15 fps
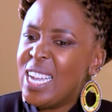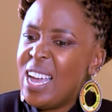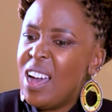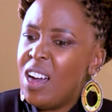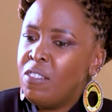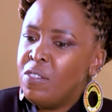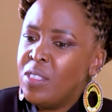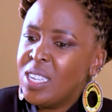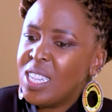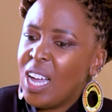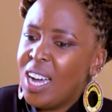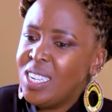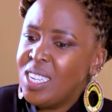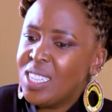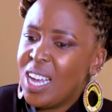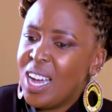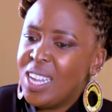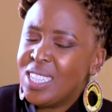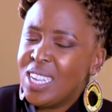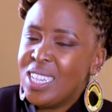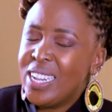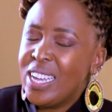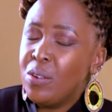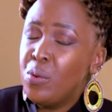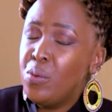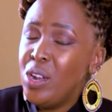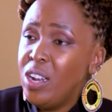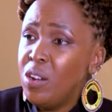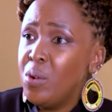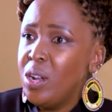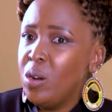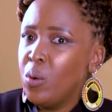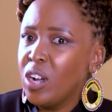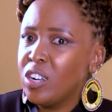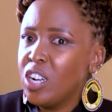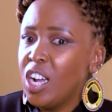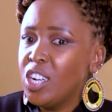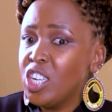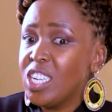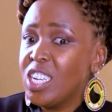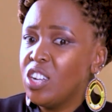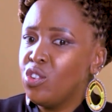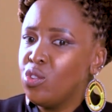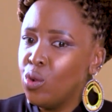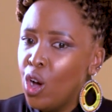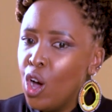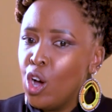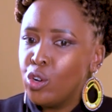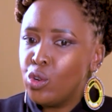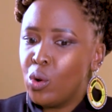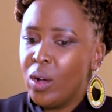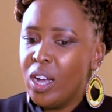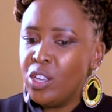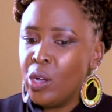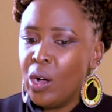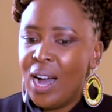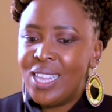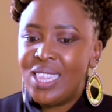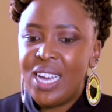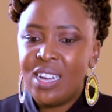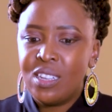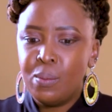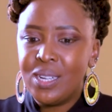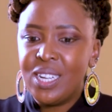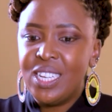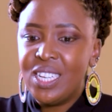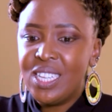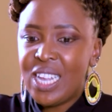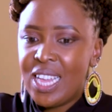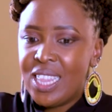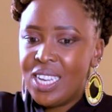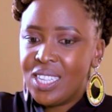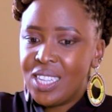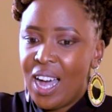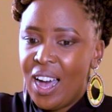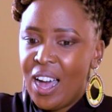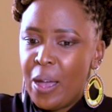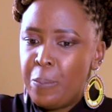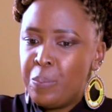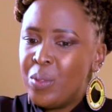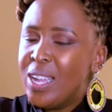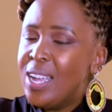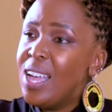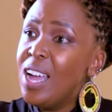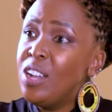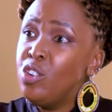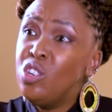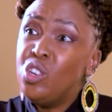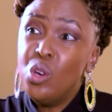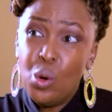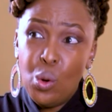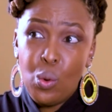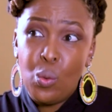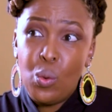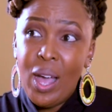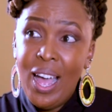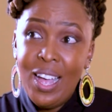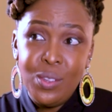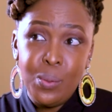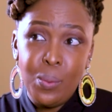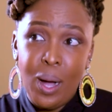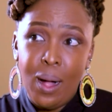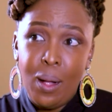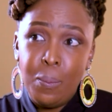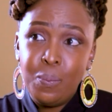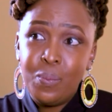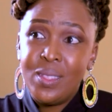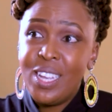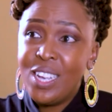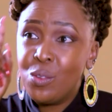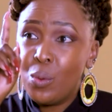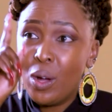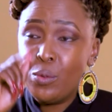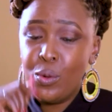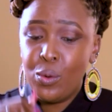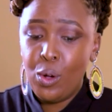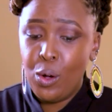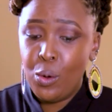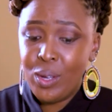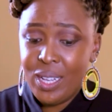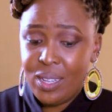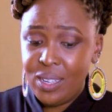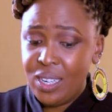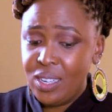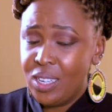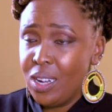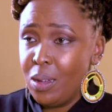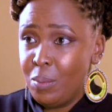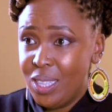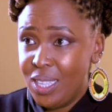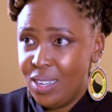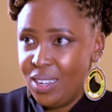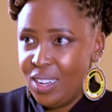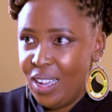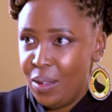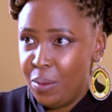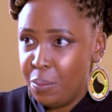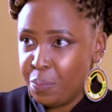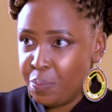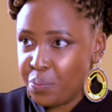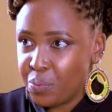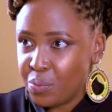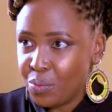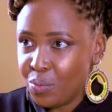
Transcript: because they have this high desires and they really worked hard to get you to where you are, the expectations are this high. And you as well, there's what we call guilt and shame. It's in here.